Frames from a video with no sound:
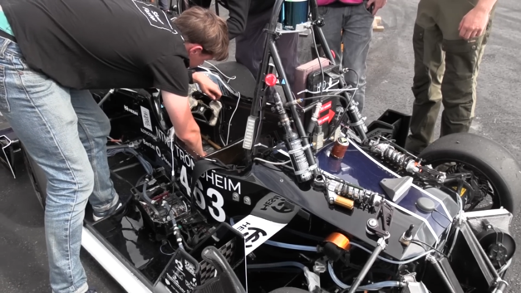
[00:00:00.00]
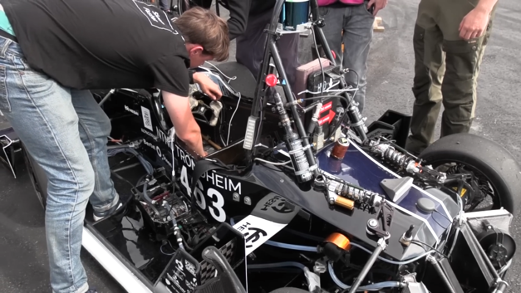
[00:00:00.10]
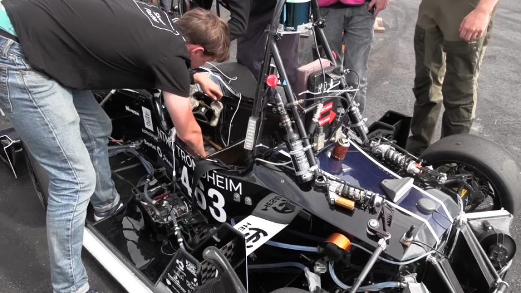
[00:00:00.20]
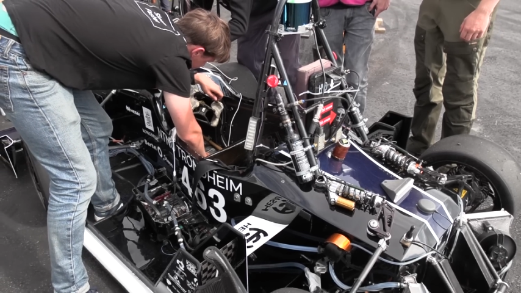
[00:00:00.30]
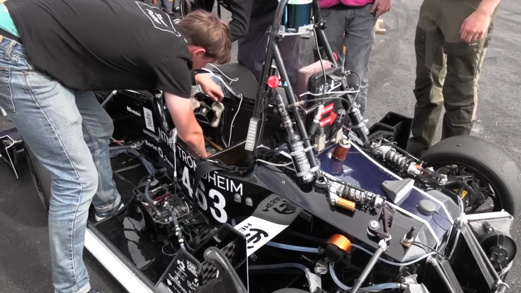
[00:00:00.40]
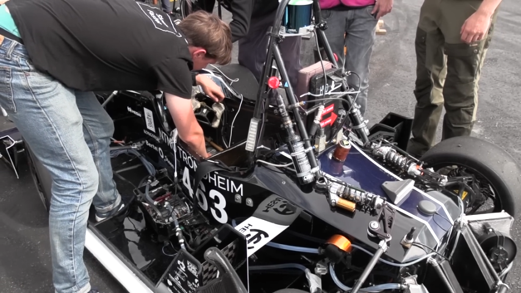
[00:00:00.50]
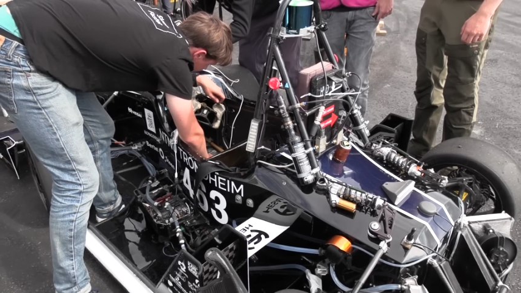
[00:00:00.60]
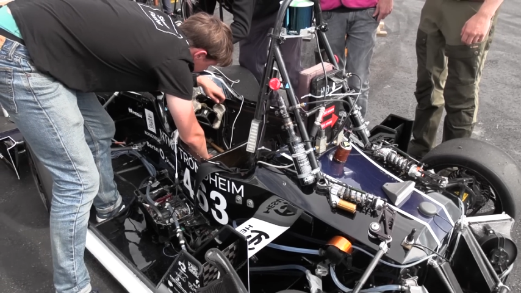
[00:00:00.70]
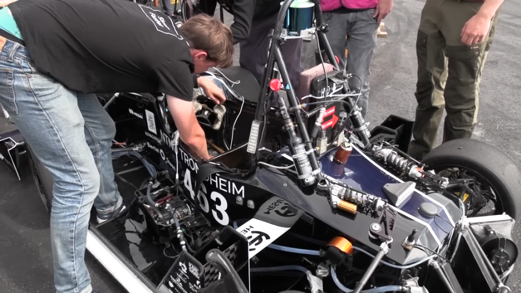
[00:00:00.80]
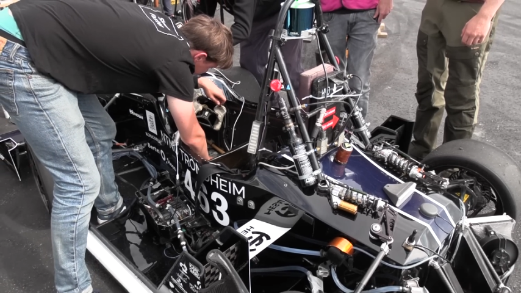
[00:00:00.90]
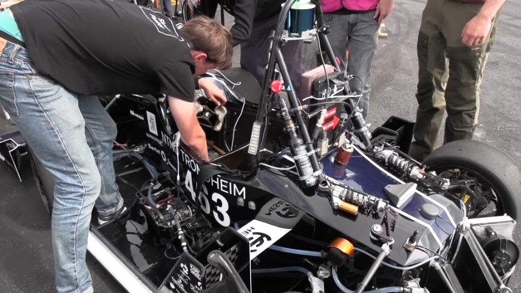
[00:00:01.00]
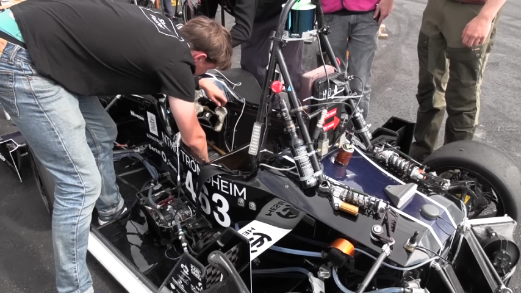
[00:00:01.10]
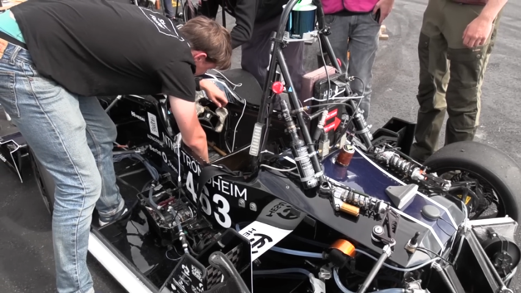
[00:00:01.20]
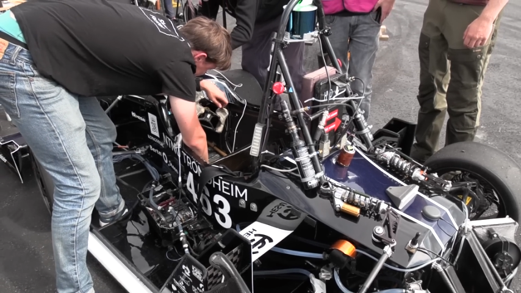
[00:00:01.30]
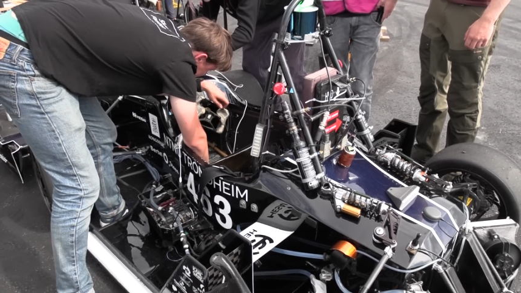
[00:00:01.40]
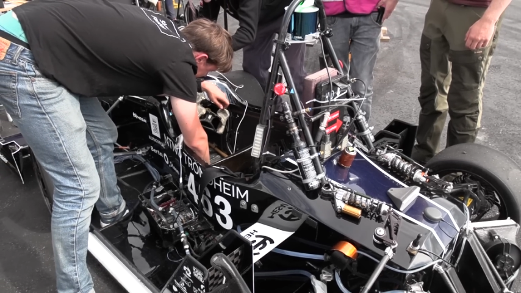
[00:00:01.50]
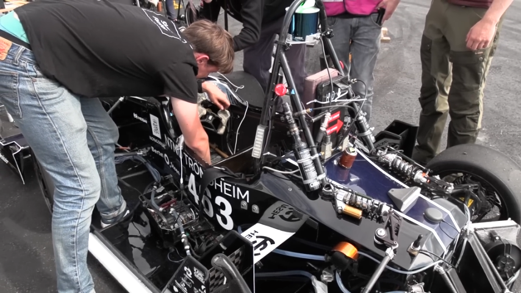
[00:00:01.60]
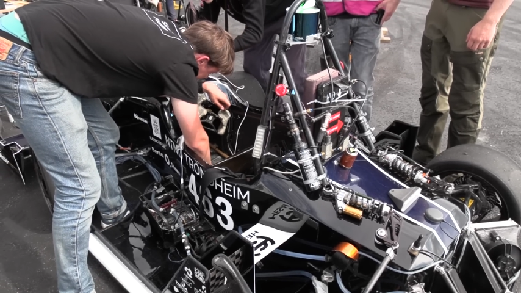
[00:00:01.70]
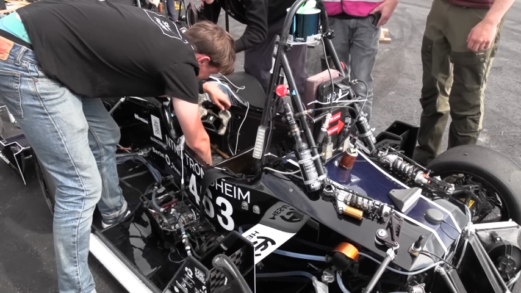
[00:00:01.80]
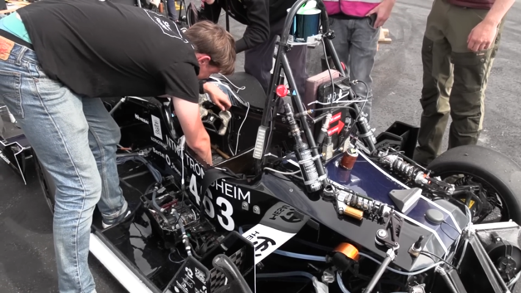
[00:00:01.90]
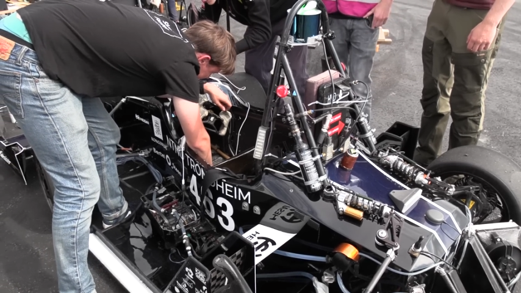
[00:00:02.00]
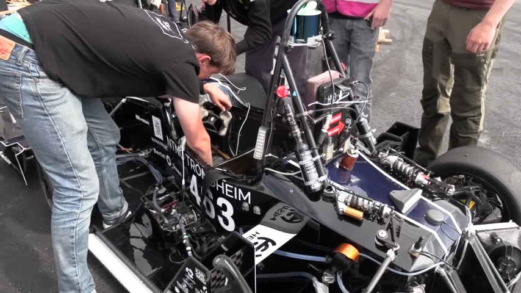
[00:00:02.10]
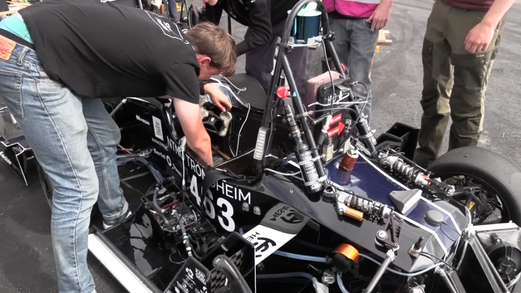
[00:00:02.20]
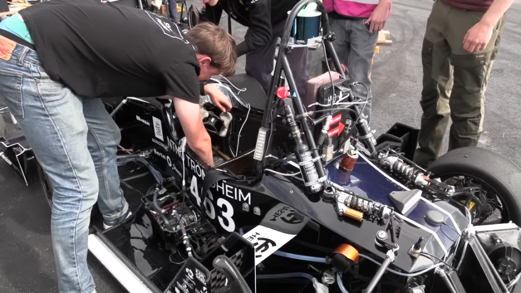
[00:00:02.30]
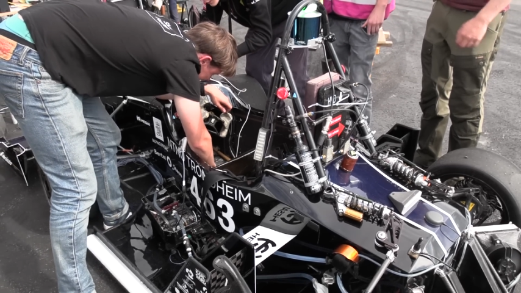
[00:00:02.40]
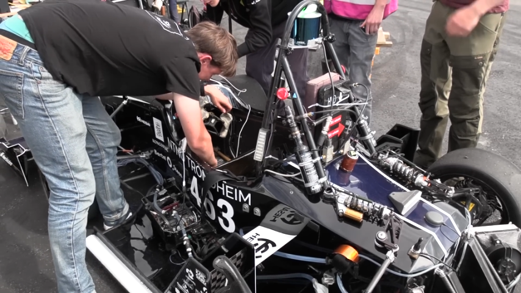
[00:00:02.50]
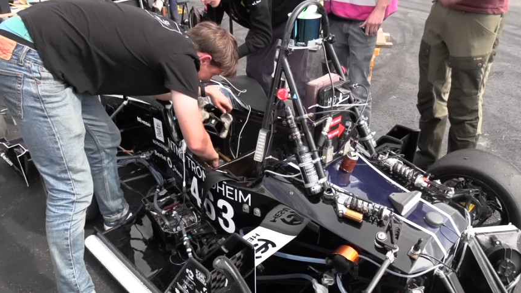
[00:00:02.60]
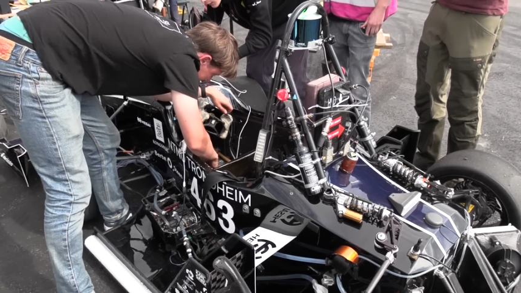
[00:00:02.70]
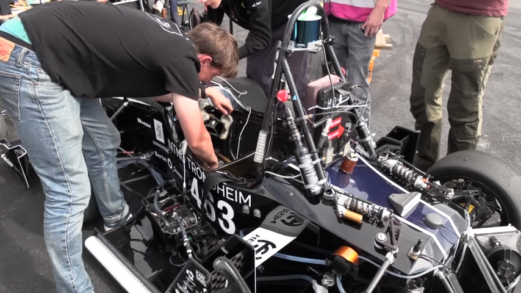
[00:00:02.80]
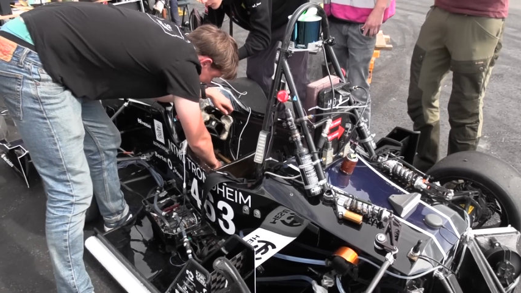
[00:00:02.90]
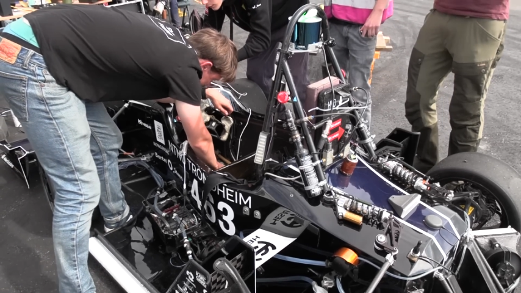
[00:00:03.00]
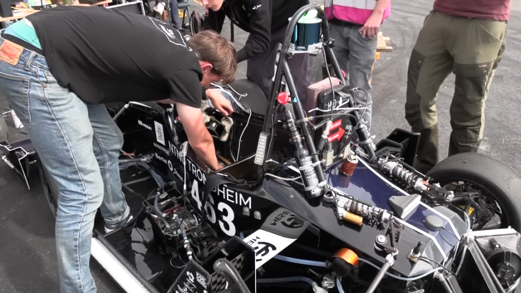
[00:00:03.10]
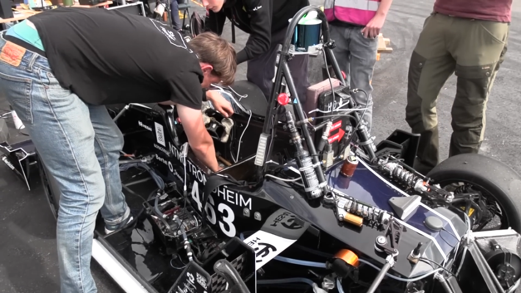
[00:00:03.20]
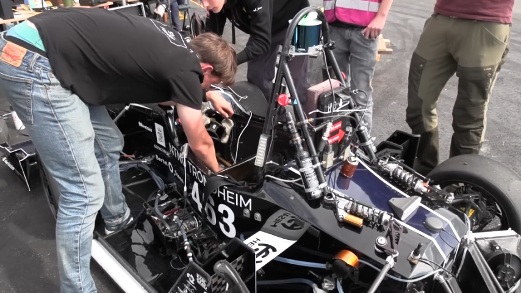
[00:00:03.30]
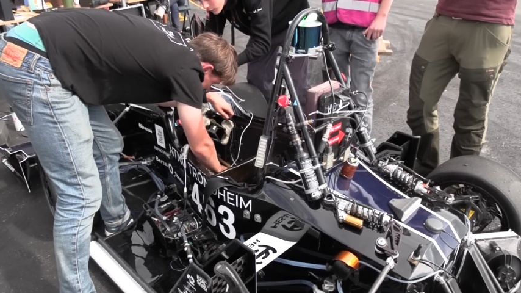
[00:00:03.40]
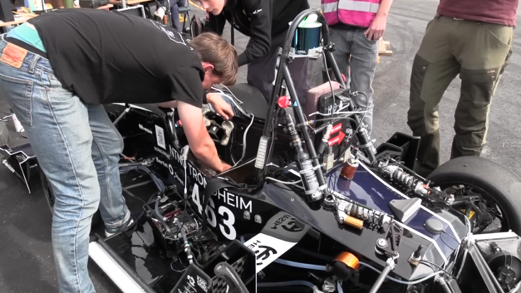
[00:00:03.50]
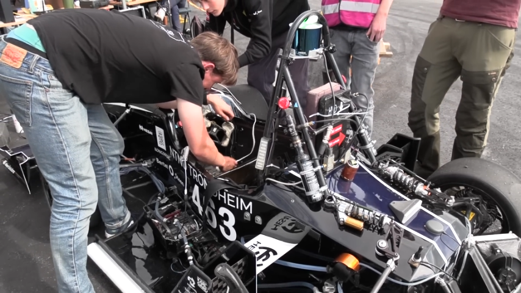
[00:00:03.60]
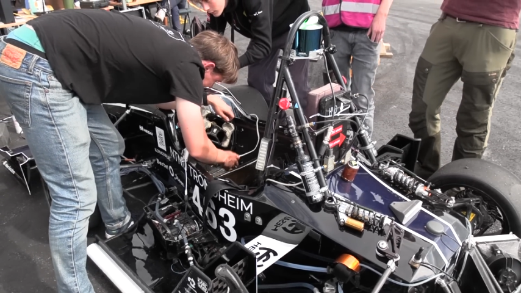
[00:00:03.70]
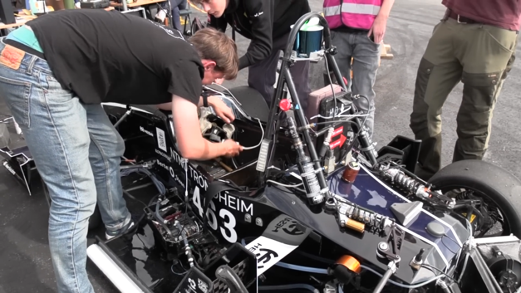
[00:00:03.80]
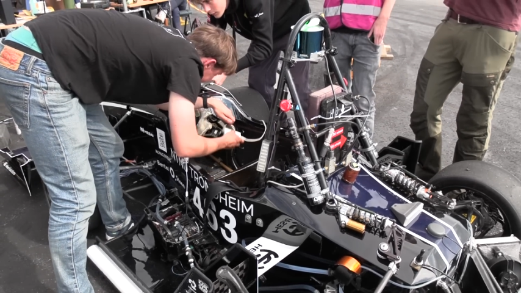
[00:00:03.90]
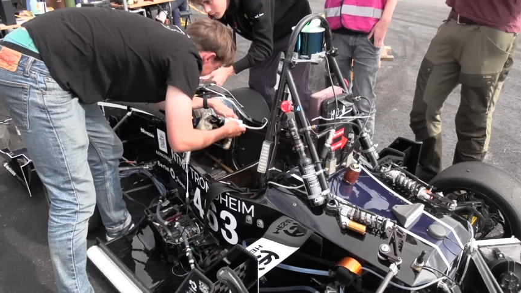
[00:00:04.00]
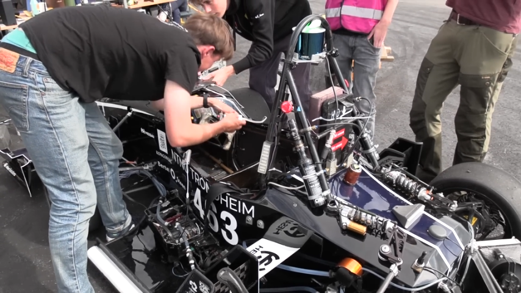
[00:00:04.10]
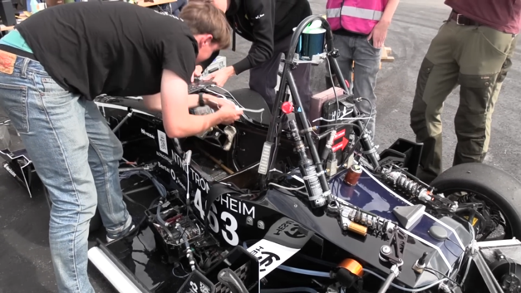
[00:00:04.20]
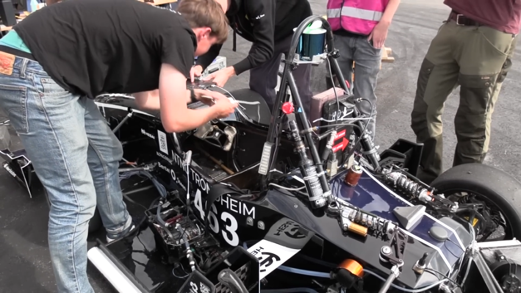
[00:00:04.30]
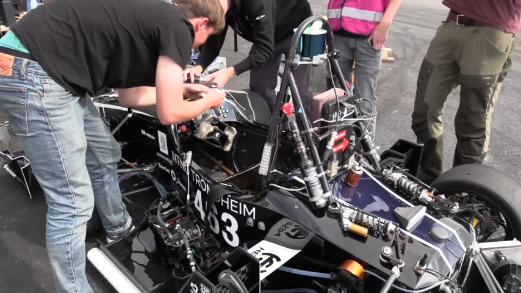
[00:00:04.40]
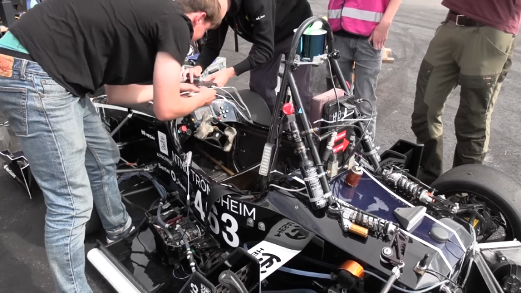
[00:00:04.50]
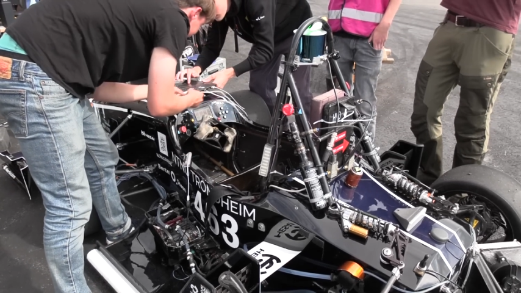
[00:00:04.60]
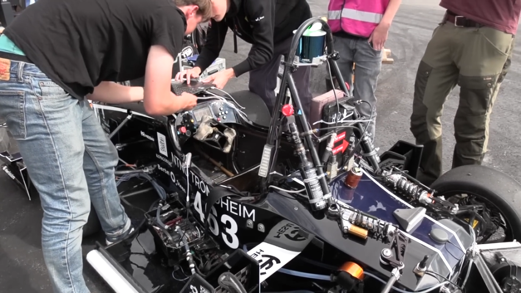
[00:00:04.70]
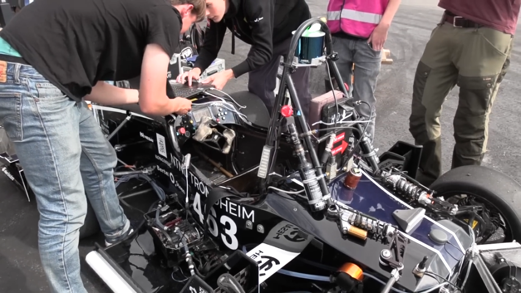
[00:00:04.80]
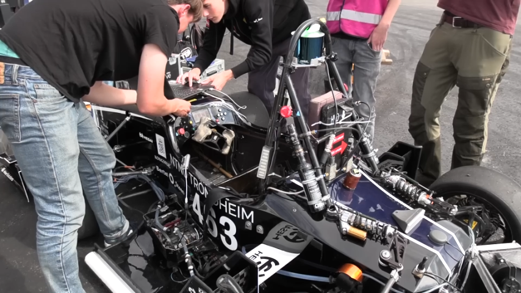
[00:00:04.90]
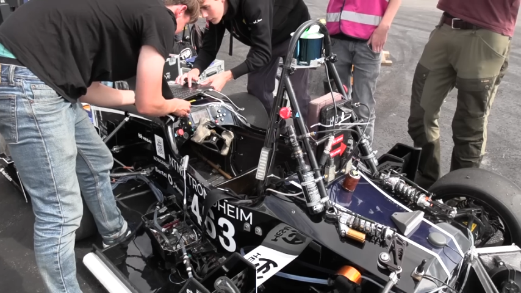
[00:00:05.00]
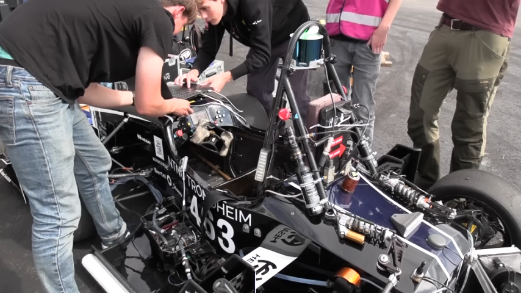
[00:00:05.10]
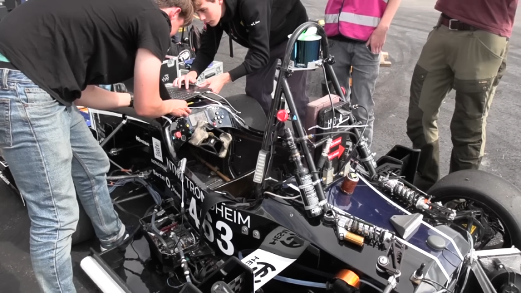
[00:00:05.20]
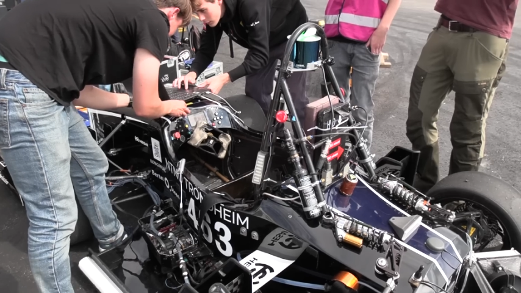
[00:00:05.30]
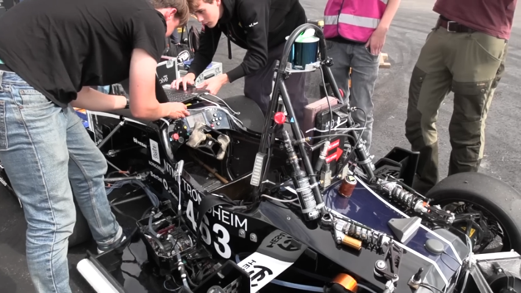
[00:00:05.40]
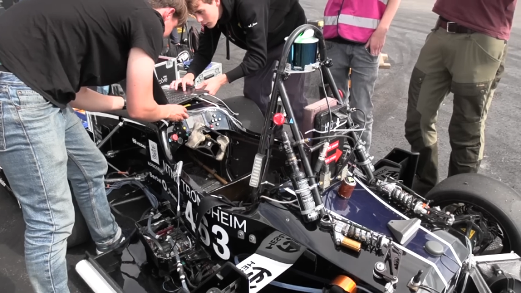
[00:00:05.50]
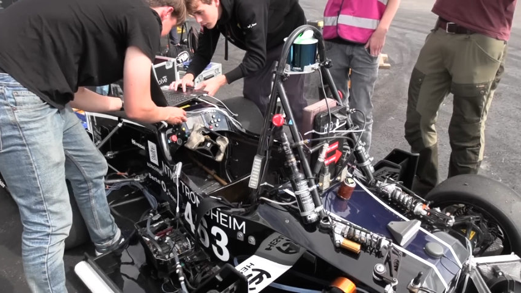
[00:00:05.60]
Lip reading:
Nobody's mouth can be seen.